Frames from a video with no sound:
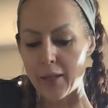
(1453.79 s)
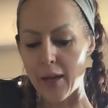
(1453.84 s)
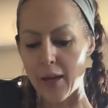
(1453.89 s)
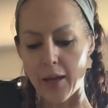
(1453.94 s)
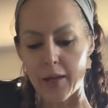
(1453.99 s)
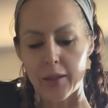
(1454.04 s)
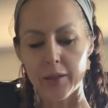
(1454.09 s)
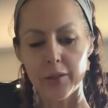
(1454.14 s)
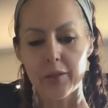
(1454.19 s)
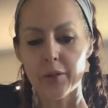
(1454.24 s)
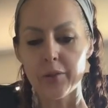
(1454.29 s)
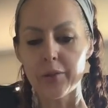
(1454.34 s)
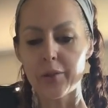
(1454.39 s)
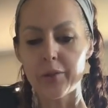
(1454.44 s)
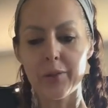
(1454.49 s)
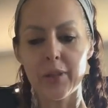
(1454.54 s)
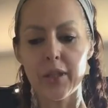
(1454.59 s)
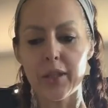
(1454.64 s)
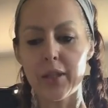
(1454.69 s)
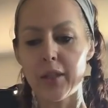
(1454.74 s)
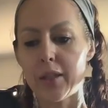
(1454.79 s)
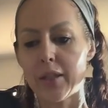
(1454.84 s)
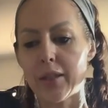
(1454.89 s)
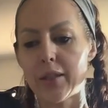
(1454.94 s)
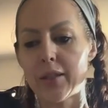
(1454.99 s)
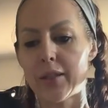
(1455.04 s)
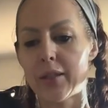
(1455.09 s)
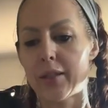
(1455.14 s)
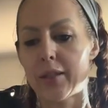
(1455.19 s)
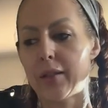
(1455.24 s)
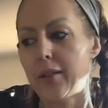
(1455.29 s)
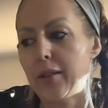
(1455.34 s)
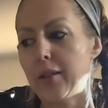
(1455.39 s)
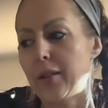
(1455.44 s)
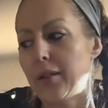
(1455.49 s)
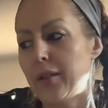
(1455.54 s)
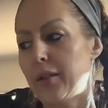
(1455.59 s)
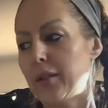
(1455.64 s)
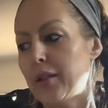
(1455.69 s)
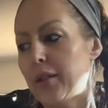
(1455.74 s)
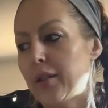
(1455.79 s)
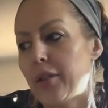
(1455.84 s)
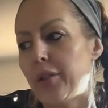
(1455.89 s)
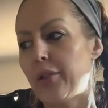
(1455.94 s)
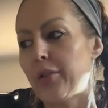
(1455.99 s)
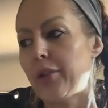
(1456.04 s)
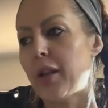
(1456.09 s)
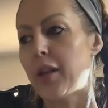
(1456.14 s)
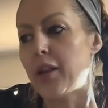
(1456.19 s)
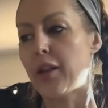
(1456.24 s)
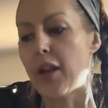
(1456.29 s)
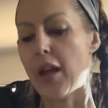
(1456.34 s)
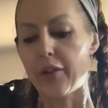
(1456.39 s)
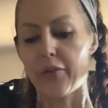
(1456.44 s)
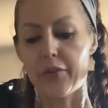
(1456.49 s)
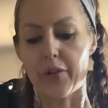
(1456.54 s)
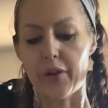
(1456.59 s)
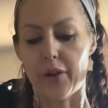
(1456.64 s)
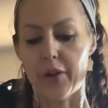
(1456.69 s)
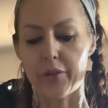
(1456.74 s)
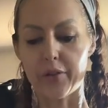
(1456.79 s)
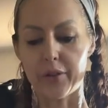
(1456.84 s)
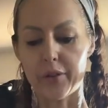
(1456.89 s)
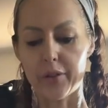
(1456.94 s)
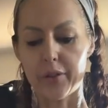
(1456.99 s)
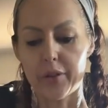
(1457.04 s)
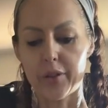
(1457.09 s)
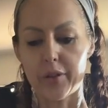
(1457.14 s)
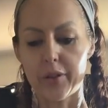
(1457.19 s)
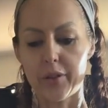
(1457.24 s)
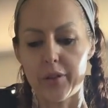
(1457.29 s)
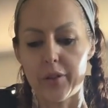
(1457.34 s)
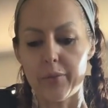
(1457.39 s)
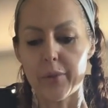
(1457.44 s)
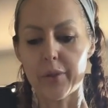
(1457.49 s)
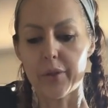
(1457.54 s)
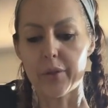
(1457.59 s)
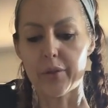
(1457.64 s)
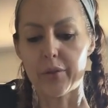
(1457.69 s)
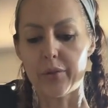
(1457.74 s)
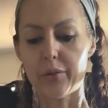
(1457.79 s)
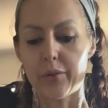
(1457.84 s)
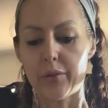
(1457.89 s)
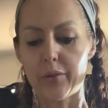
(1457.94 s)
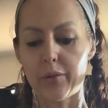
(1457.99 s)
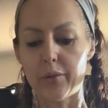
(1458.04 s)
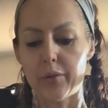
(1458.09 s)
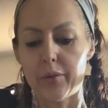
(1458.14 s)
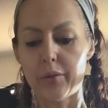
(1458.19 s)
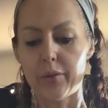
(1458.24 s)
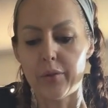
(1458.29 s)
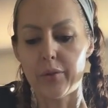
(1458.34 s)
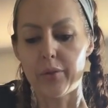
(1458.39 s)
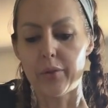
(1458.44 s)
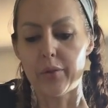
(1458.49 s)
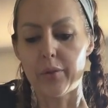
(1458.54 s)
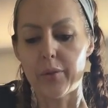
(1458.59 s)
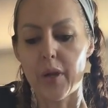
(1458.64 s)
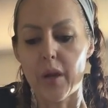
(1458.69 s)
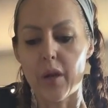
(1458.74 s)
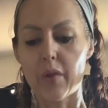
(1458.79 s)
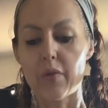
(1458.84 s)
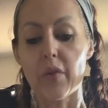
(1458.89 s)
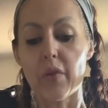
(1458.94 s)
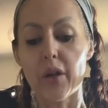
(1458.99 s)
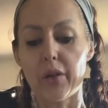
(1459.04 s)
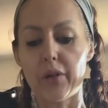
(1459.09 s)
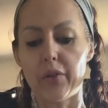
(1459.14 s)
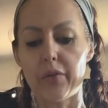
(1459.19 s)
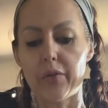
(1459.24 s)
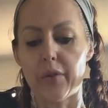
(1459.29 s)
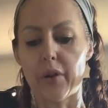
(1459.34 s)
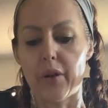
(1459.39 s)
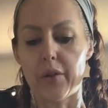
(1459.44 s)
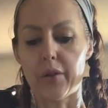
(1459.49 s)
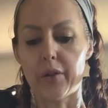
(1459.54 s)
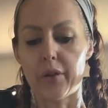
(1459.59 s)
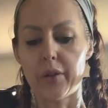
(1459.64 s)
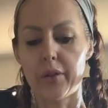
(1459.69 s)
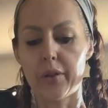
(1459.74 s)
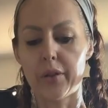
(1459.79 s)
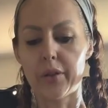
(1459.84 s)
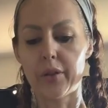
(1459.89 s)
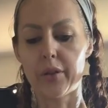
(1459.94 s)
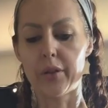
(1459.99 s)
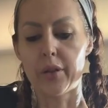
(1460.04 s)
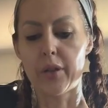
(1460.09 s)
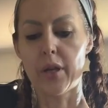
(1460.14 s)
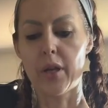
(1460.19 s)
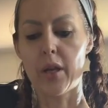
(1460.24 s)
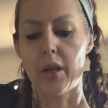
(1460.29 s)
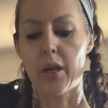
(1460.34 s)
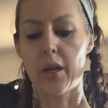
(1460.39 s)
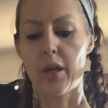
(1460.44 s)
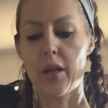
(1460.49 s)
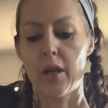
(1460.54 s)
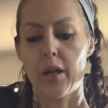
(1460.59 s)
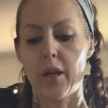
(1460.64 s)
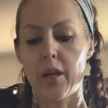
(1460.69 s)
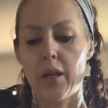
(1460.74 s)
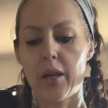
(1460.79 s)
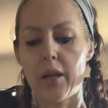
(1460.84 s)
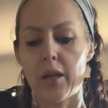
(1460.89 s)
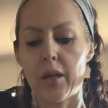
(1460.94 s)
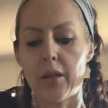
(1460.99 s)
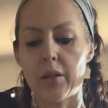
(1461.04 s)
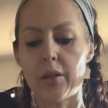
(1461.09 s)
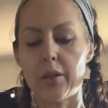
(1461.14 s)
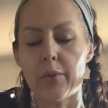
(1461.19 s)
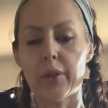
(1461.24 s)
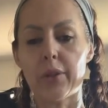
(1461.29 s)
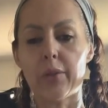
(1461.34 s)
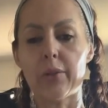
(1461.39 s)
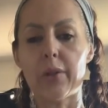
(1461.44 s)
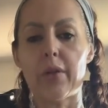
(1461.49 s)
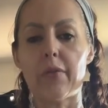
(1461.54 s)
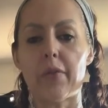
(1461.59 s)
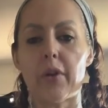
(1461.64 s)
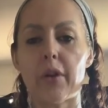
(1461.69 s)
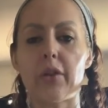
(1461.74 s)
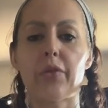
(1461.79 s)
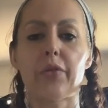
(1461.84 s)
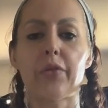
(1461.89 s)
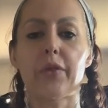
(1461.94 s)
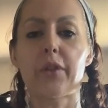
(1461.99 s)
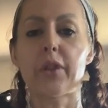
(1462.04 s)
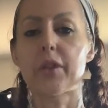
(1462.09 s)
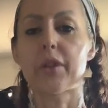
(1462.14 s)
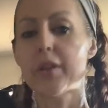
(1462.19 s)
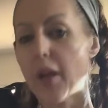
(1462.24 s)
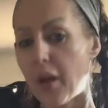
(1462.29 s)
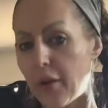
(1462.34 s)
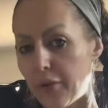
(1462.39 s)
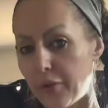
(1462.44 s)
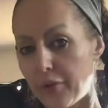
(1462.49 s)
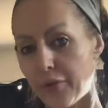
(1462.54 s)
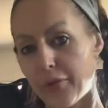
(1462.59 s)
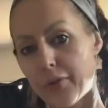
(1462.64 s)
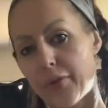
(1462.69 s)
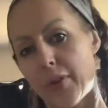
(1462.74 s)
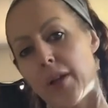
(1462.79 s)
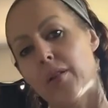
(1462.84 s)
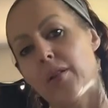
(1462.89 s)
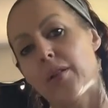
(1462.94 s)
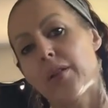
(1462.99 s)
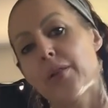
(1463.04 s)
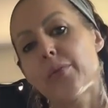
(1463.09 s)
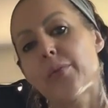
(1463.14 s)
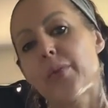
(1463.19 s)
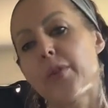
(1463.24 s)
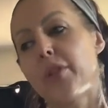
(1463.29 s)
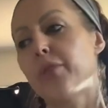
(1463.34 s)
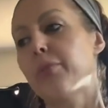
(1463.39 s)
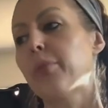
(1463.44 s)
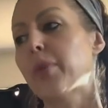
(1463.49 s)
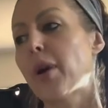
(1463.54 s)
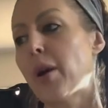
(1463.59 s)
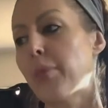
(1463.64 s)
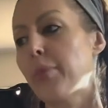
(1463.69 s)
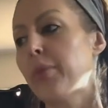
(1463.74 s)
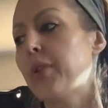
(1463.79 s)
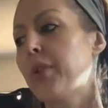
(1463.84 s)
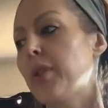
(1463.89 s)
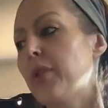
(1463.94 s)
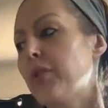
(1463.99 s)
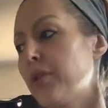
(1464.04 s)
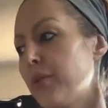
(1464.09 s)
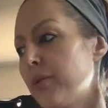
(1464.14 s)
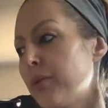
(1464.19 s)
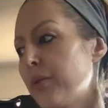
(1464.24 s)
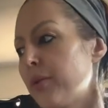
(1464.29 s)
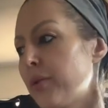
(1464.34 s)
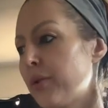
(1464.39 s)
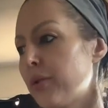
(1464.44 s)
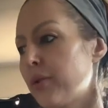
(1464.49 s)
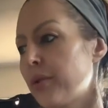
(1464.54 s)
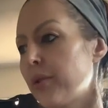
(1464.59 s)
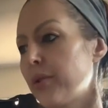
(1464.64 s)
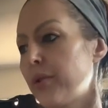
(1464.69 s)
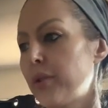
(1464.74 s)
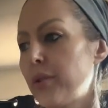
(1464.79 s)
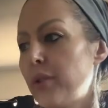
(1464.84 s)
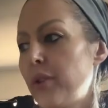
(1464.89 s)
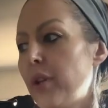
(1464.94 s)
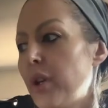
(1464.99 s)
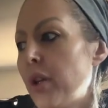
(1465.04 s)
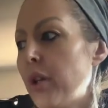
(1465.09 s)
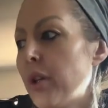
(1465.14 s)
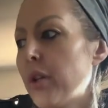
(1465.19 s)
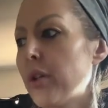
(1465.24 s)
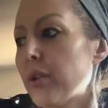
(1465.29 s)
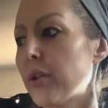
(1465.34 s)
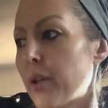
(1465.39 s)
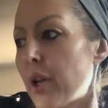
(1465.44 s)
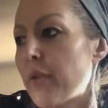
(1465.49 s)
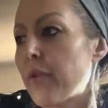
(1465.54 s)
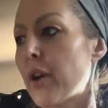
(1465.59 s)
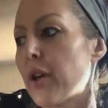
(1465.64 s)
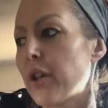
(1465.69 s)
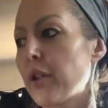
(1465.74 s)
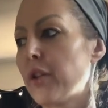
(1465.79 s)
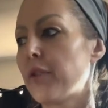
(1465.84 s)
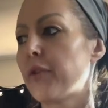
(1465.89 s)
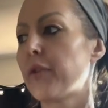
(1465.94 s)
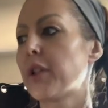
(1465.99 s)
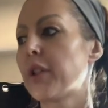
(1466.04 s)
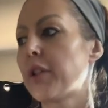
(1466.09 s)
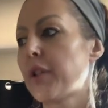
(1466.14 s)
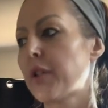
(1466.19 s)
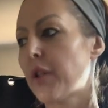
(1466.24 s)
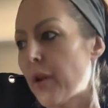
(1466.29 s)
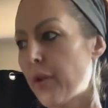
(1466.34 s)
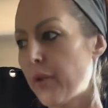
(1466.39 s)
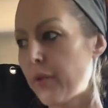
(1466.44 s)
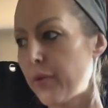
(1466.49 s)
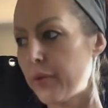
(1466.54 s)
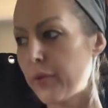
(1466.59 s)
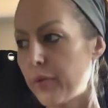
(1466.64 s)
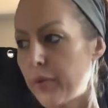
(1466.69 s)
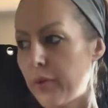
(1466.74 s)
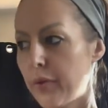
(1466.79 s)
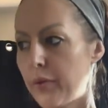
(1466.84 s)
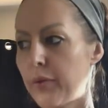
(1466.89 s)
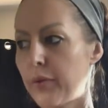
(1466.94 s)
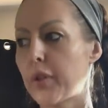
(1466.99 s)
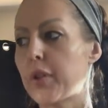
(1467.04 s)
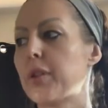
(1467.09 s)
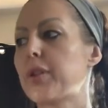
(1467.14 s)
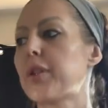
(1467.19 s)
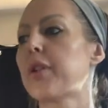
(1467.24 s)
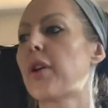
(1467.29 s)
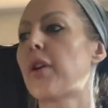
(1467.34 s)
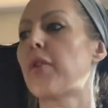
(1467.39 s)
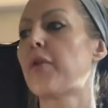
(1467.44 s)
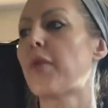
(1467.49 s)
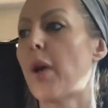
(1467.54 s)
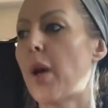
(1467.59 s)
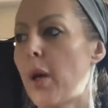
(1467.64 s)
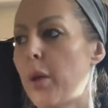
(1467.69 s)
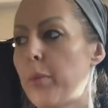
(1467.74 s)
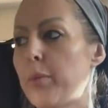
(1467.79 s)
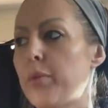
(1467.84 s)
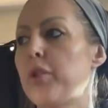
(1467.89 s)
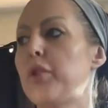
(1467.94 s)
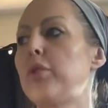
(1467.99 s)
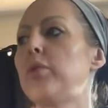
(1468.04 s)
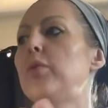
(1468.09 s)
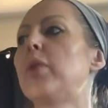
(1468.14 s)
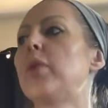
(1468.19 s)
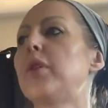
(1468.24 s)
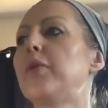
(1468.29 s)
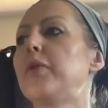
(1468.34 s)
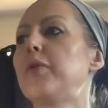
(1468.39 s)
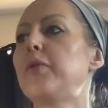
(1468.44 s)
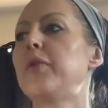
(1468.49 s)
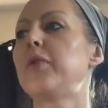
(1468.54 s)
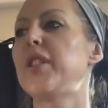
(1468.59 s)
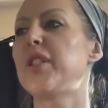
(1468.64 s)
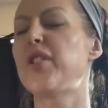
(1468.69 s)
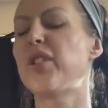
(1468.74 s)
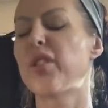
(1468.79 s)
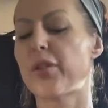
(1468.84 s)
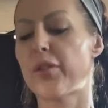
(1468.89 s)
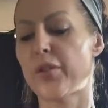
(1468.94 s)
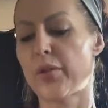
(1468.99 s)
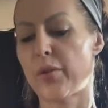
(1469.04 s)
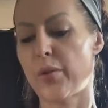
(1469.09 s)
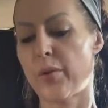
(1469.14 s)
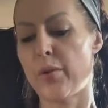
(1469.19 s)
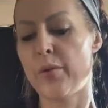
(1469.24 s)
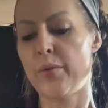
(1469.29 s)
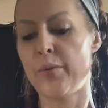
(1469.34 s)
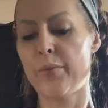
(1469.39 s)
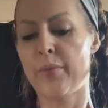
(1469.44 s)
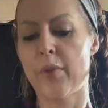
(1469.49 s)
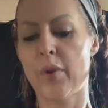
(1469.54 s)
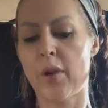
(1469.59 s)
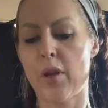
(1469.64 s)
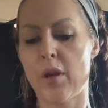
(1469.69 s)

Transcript: Yeah, don't do anything that's going to create lack for others. You want to create value for others. And you want to create value for yourself. And when you properly do create value for yourself, fill yourself up, do what feeds your soul,